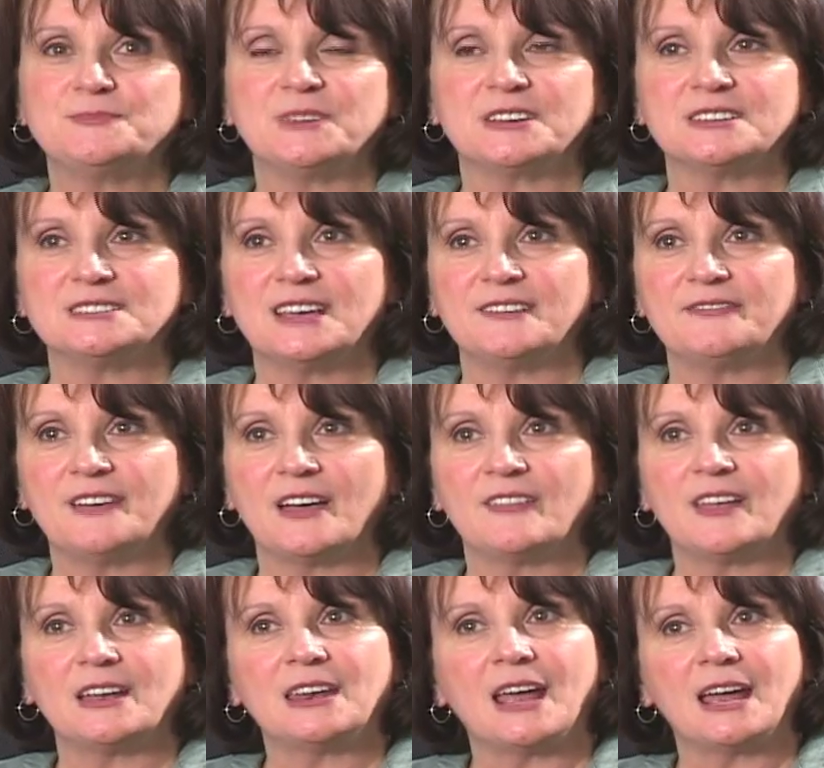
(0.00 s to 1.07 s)
because I found
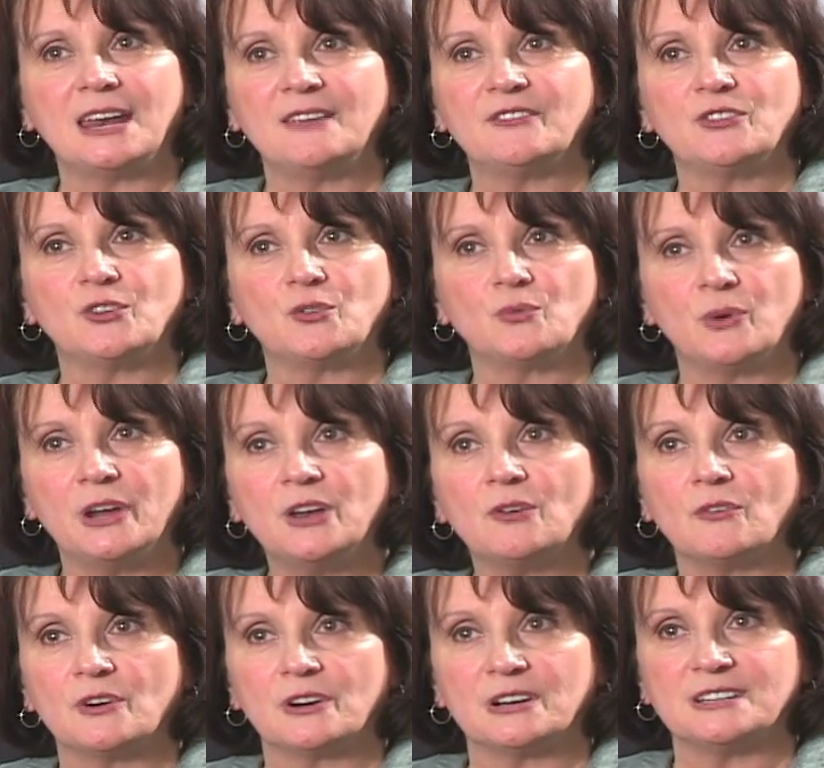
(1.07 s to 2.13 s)
that not even the green
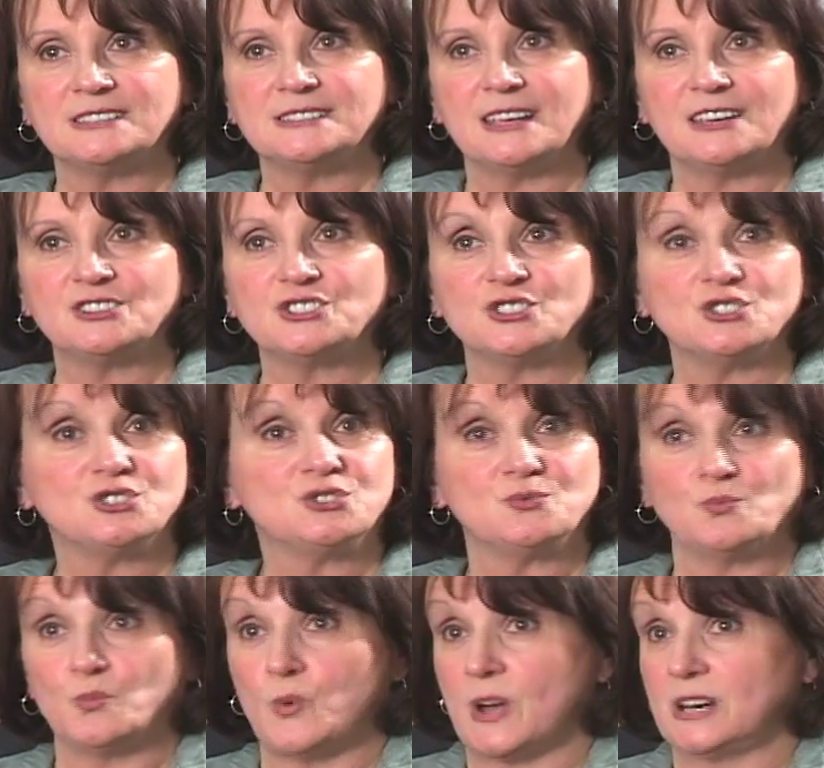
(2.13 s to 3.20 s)
organizations
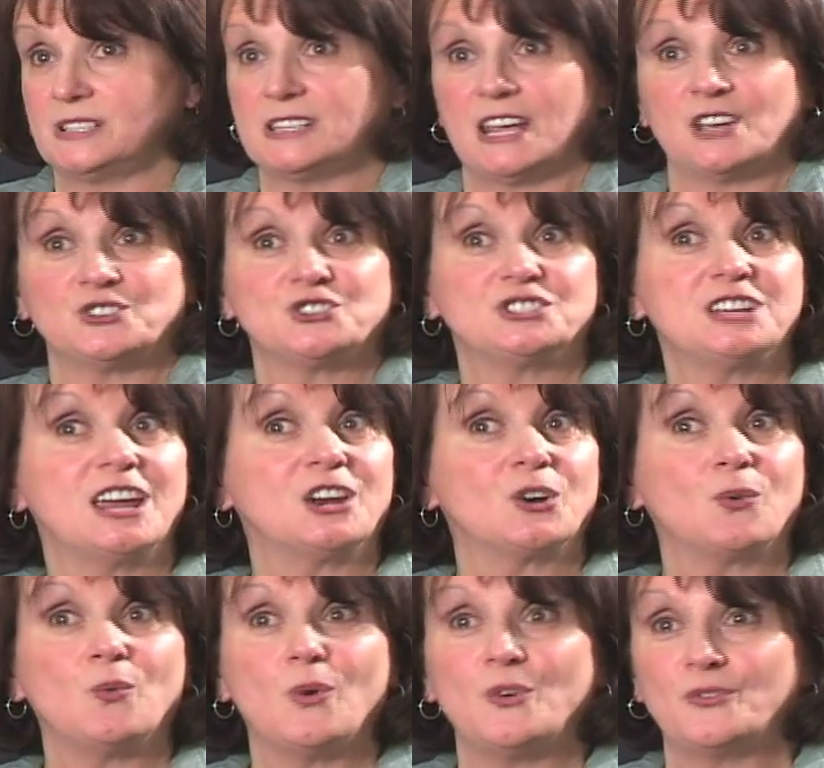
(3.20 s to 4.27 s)
wanted to entertain a
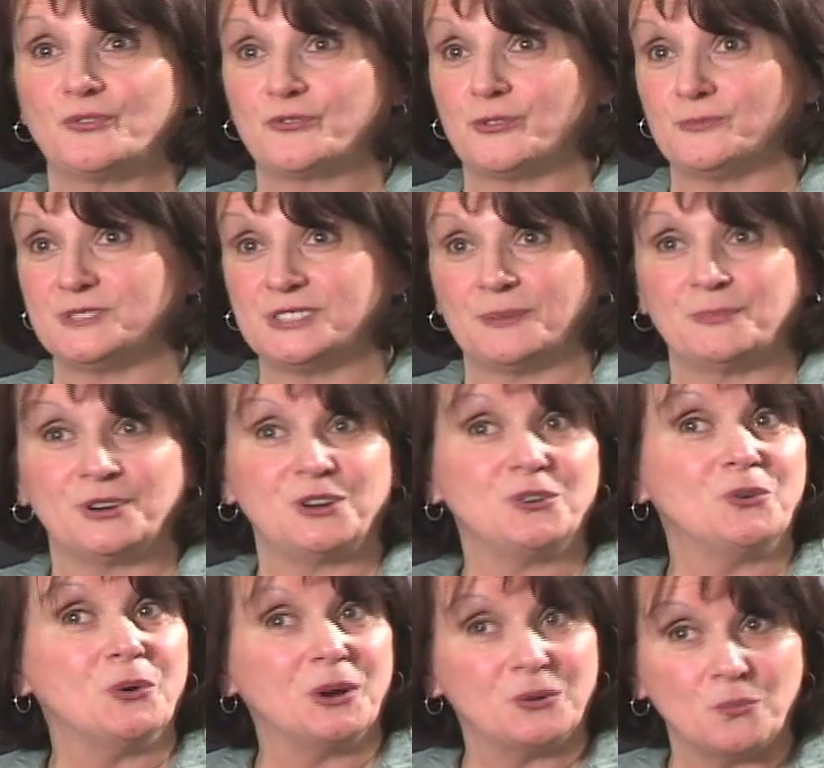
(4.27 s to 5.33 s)
quote from somebody
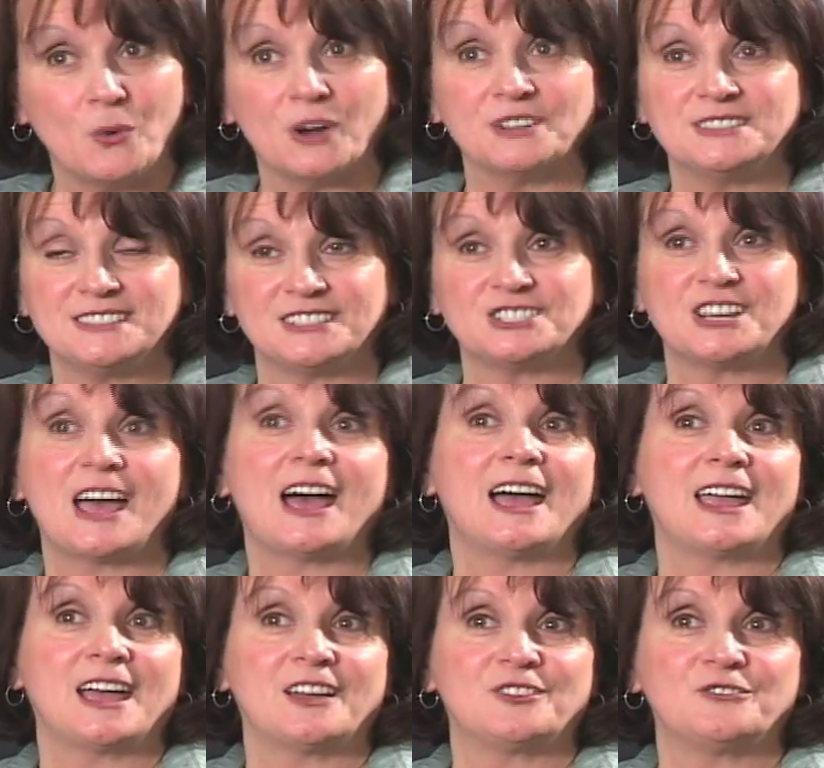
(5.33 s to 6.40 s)
who had won such a
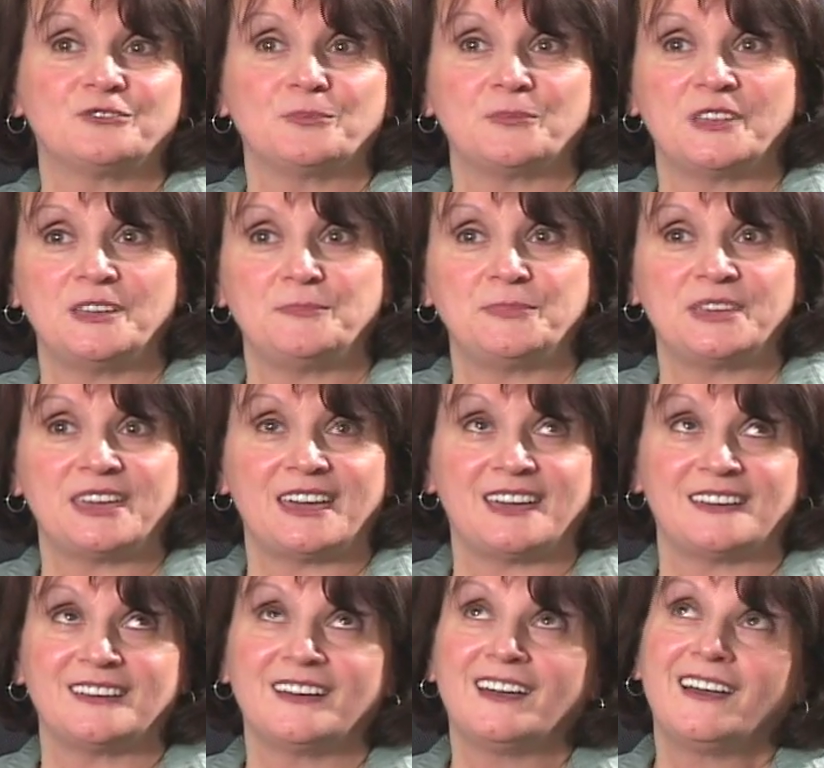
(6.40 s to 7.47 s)
high honor from the
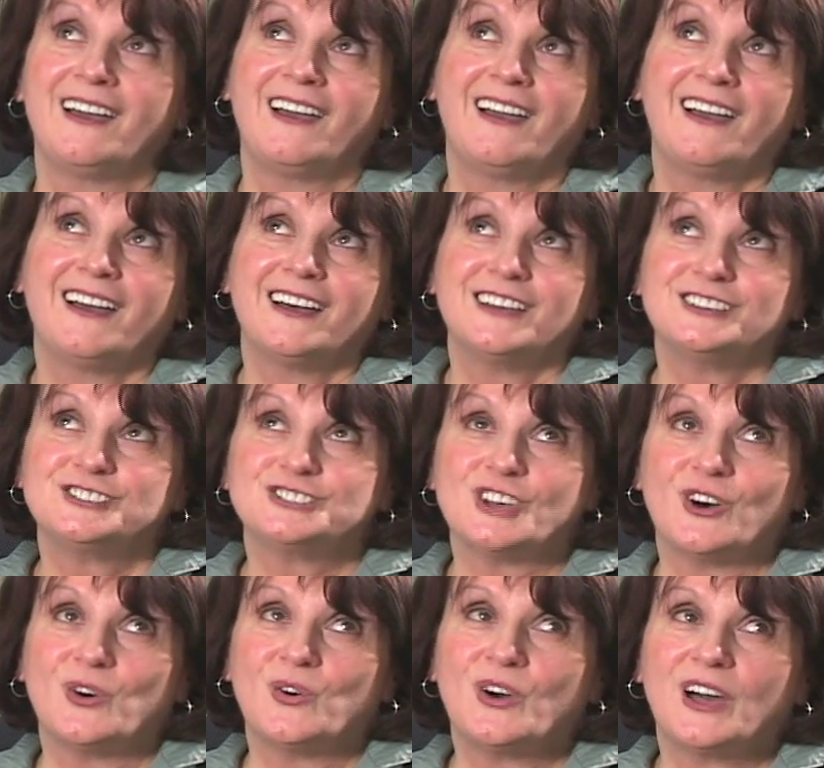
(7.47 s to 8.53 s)
EPA.
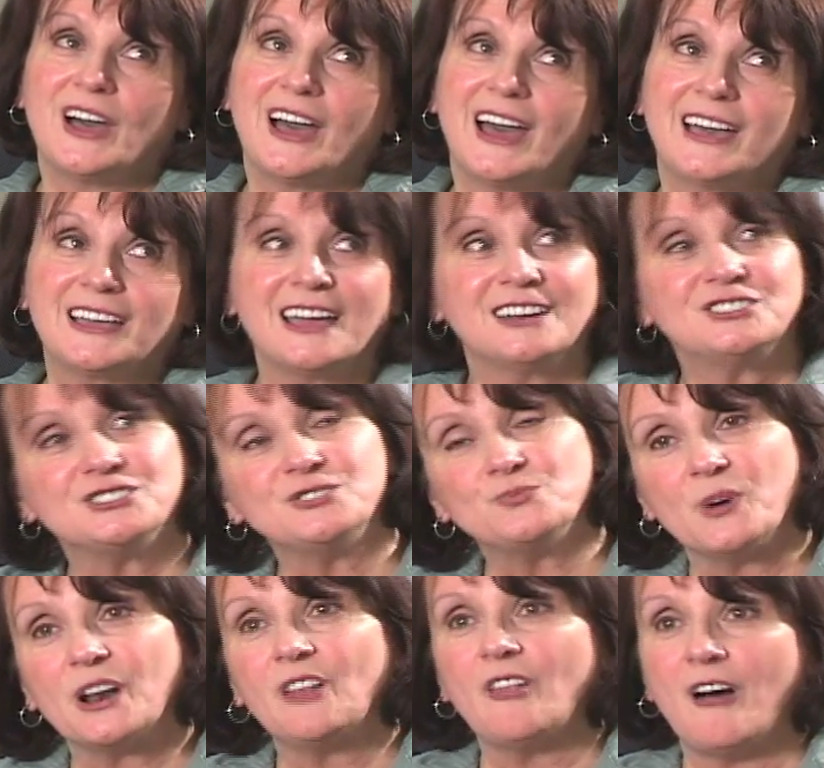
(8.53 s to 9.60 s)
So I kind of just
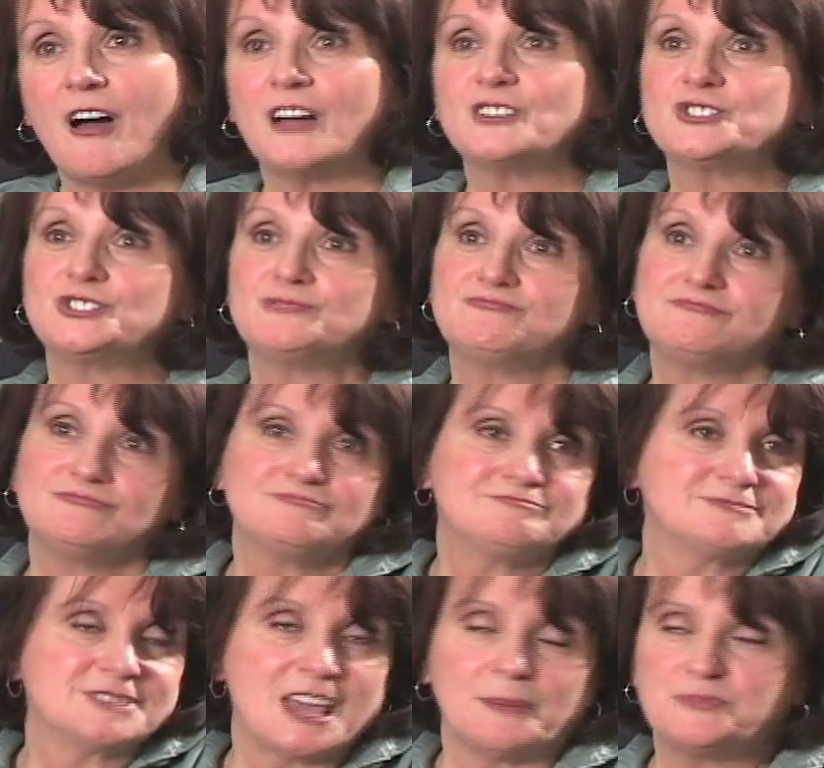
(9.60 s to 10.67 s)
went along,
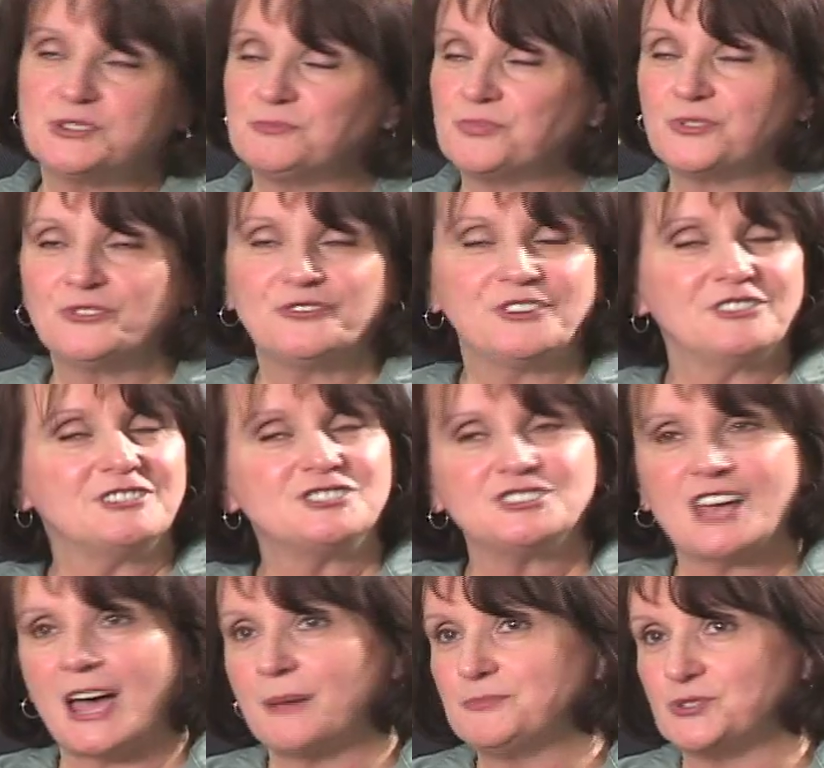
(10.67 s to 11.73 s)
kept improving the
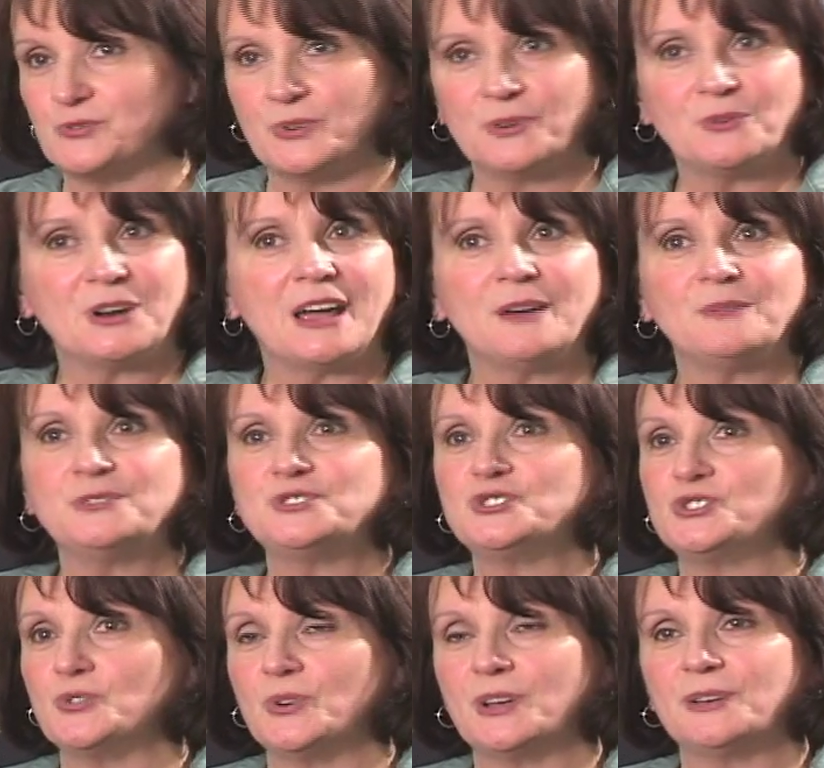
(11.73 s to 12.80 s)
shop, doing what I was
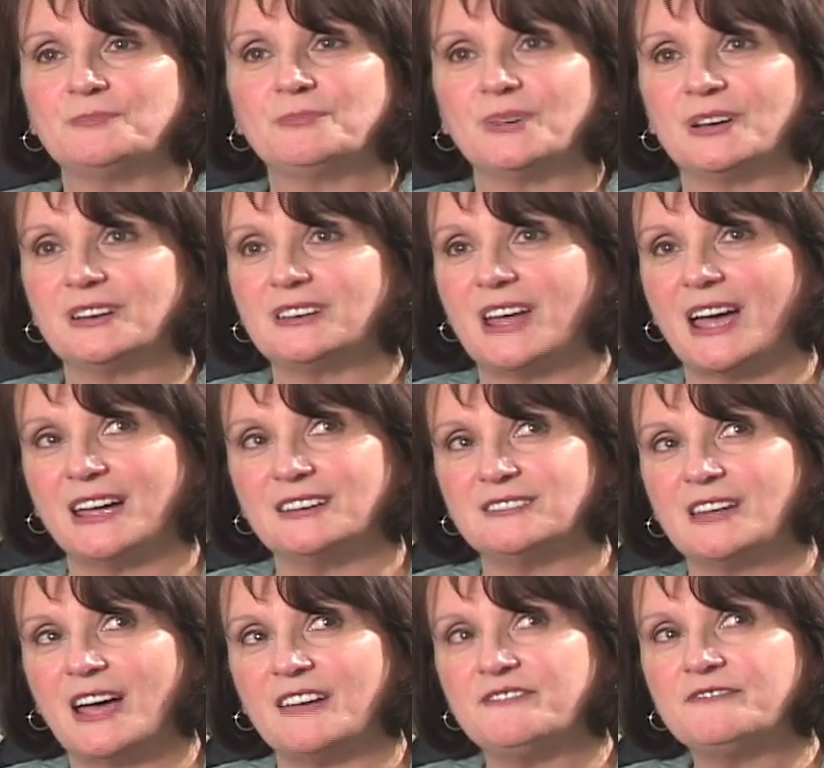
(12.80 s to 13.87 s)
doing, but
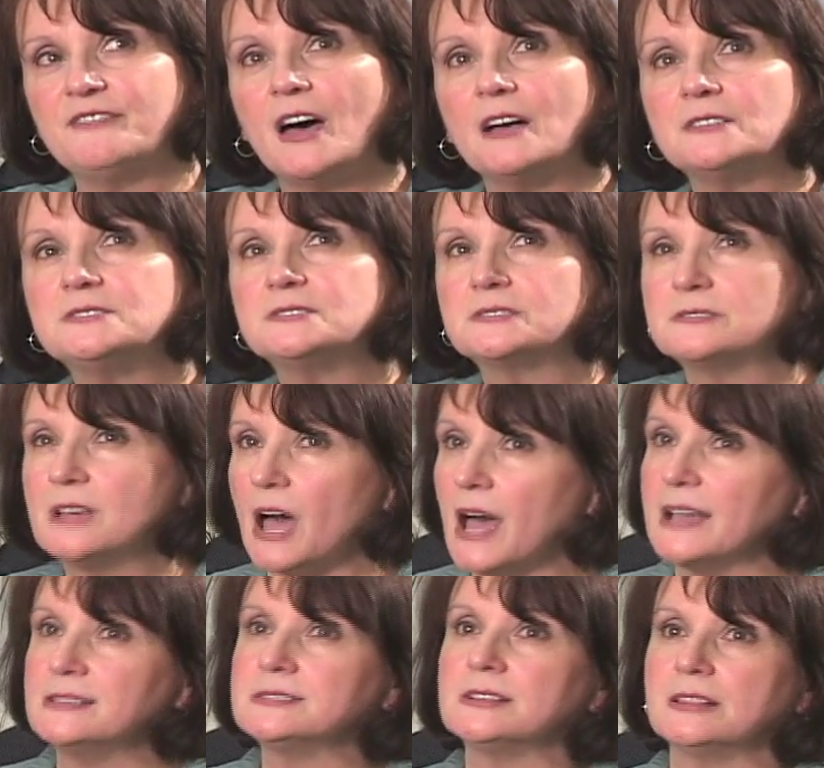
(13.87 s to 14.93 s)
I felt
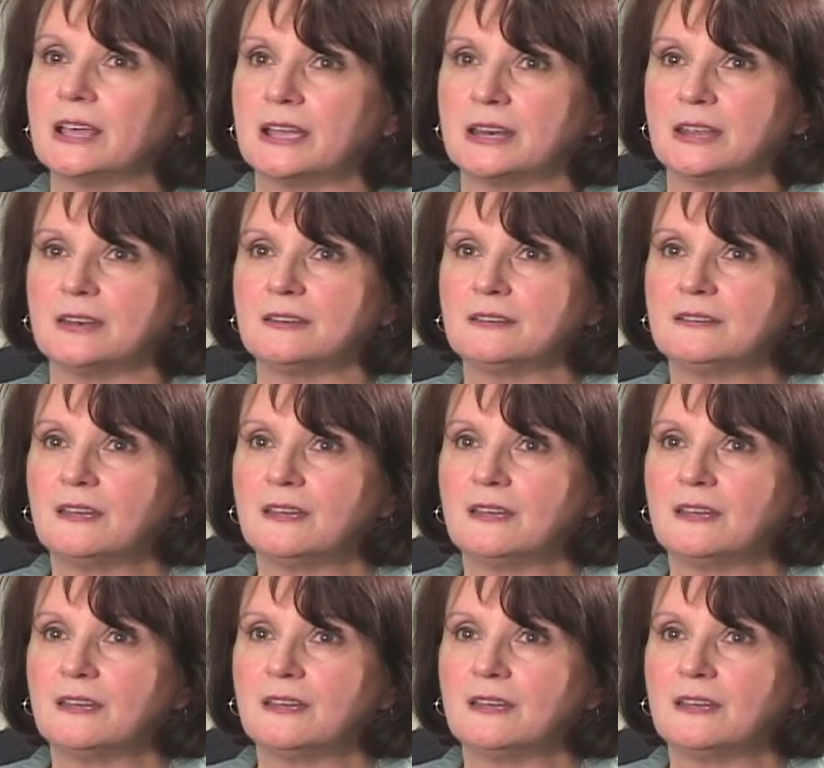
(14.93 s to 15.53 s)
isolated.